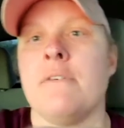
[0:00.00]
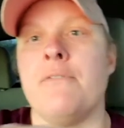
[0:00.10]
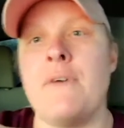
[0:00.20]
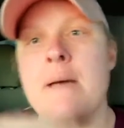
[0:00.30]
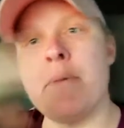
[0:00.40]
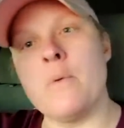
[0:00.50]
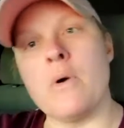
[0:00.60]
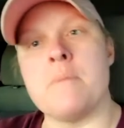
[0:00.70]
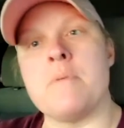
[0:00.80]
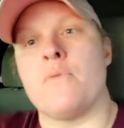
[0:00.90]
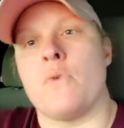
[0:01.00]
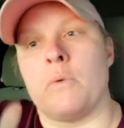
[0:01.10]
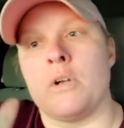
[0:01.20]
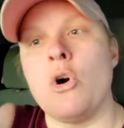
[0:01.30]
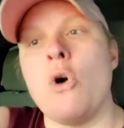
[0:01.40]
the February before
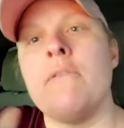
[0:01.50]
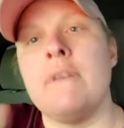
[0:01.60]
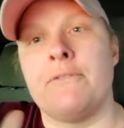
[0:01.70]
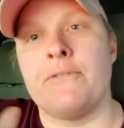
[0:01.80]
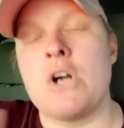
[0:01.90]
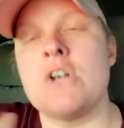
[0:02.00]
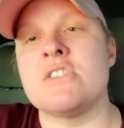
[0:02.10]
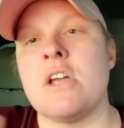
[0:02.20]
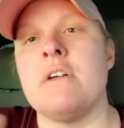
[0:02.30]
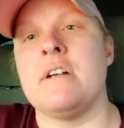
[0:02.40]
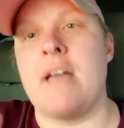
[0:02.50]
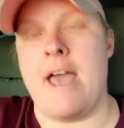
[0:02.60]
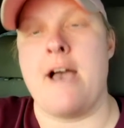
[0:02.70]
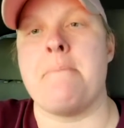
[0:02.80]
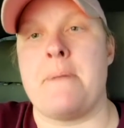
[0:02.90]
when COVID first started
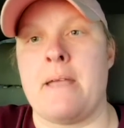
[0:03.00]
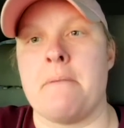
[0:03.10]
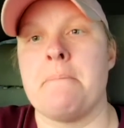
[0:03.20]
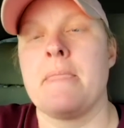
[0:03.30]
happening.